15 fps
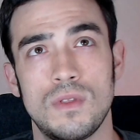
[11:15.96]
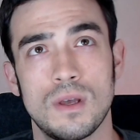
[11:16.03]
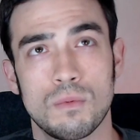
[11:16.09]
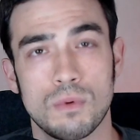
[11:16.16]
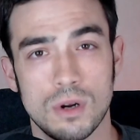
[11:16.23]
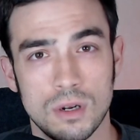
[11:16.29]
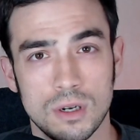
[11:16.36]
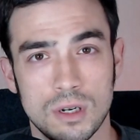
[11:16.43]
that
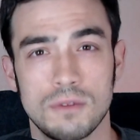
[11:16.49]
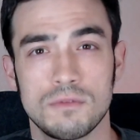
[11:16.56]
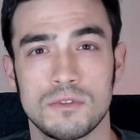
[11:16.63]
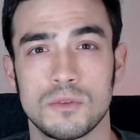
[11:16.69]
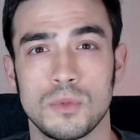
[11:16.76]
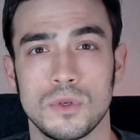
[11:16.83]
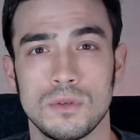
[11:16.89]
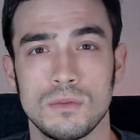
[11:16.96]
were
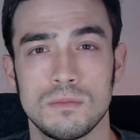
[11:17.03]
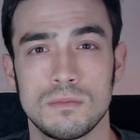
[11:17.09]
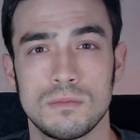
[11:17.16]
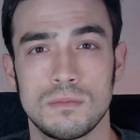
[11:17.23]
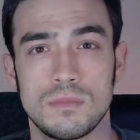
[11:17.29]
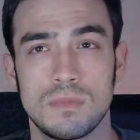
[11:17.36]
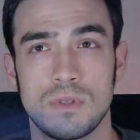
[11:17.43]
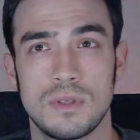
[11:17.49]
uncomfortable
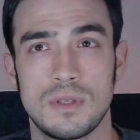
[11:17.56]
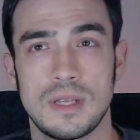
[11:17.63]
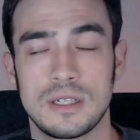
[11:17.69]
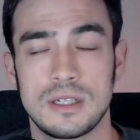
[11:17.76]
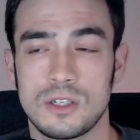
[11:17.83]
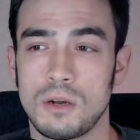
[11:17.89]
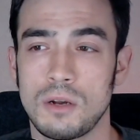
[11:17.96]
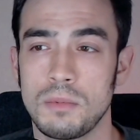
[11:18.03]

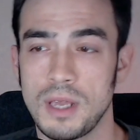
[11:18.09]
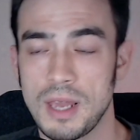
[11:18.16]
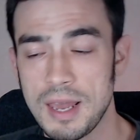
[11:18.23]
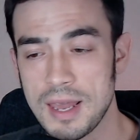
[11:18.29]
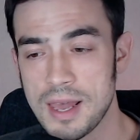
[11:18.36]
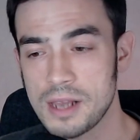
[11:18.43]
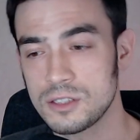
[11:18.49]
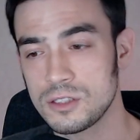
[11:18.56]
that taught me,
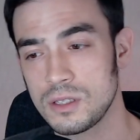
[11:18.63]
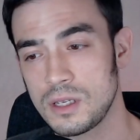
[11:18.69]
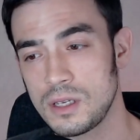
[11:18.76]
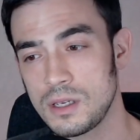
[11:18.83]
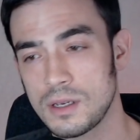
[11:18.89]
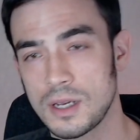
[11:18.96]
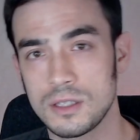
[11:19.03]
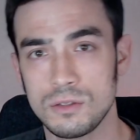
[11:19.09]
hey,
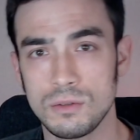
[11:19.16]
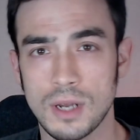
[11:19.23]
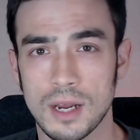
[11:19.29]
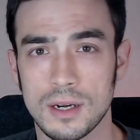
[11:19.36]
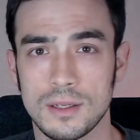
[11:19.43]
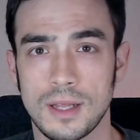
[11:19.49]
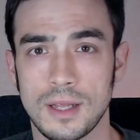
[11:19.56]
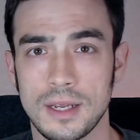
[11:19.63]
actually, I do
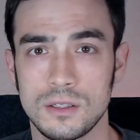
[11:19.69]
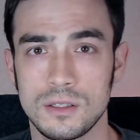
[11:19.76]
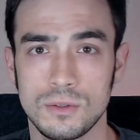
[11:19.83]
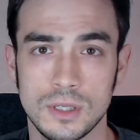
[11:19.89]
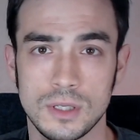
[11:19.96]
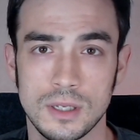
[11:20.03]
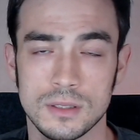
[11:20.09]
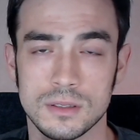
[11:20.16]
kind of like
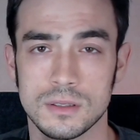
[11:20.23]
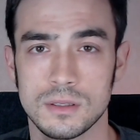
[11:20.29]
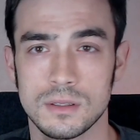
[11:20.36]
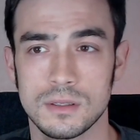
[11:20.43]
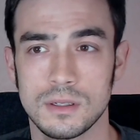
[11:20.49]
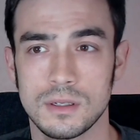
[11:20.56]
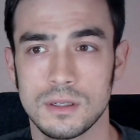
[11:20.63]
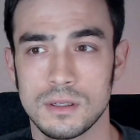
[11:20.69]
doing this.
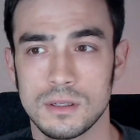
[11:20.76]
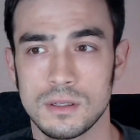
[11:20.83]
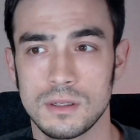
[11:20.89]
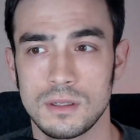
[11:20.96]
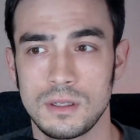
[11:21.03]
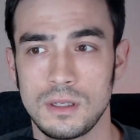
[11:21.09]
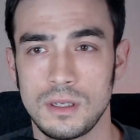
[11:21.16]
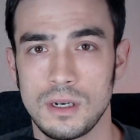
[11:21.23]

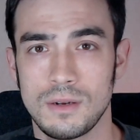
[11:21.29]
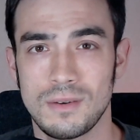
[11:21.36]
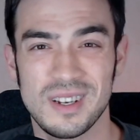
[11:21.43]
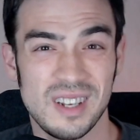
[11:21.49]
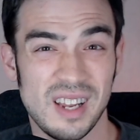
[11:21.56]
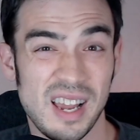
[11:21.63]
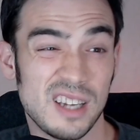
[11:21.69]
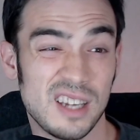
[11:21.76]
You know,
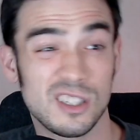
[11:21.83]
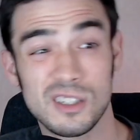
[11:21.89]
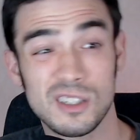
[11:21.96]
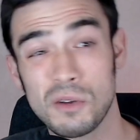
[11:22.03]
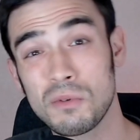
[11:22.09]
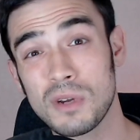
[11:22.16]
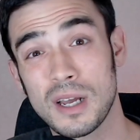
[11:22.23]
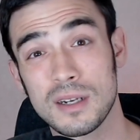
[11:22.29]
I, I actually
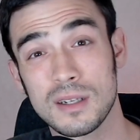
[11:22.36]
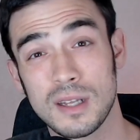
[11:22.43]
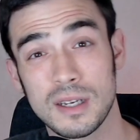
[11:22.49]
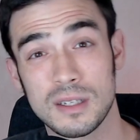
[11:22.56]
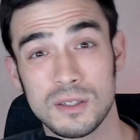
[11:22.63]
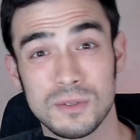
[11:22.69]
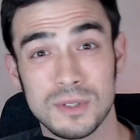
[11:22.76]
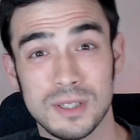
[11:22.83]
don't kind of
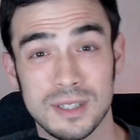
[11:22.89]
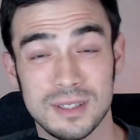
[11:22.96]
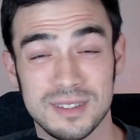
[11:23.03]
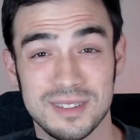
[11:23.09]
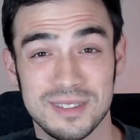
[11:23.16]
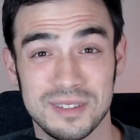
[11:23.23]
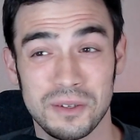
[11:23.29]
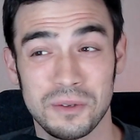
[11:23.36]
like doing
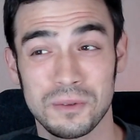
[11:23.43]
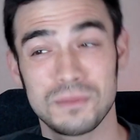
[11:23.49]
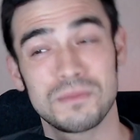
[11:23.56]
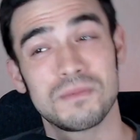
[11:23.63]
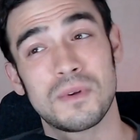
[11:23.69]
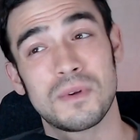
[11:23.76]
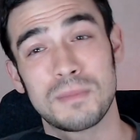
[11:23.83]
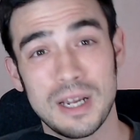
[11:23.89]
this. So
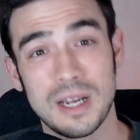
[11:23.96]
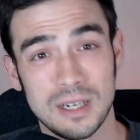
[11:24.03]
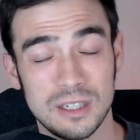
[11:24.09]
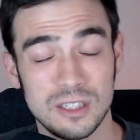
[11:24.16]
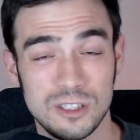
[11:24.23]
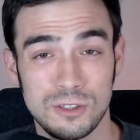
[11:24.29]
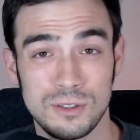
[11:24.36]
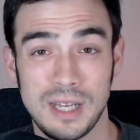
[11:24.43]
I'm not
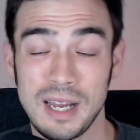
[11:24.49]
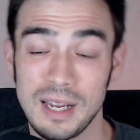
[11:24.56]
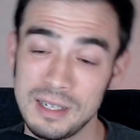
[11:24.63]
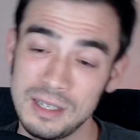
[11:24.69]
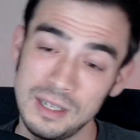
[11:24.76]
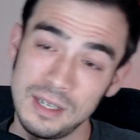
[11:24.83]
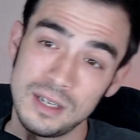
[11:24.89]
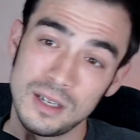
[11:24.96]
going to do
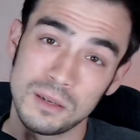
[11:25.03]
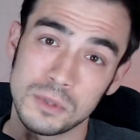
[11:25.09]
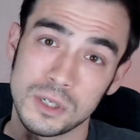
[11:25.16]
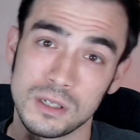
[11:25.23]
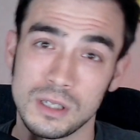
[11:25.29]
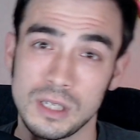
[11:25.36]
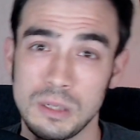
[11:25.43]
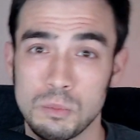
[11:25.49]
that. I'm
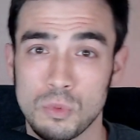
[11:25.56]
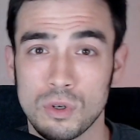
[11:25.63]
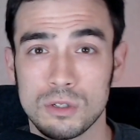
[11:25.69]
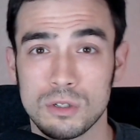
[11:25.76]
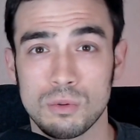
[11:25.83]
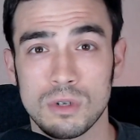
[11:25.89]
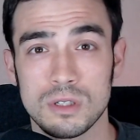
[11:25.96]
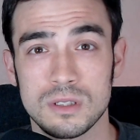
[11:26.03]
going to lean
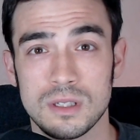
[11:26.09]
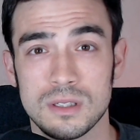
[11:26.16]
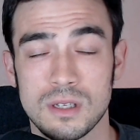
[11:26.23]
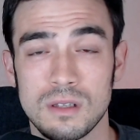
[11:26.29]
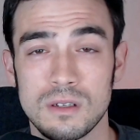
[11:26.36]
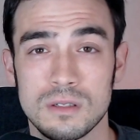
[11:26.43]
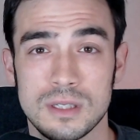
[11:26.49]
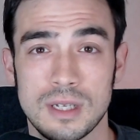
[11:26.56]
more towards this
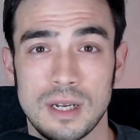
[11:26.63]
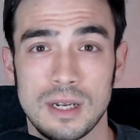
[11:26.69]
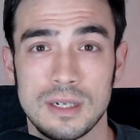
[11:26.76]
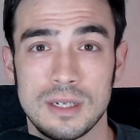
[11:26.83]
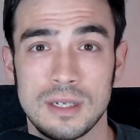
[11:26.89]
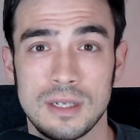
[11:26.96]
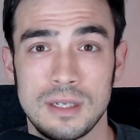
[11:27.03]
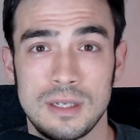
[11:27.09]
other
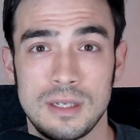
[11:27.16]
side.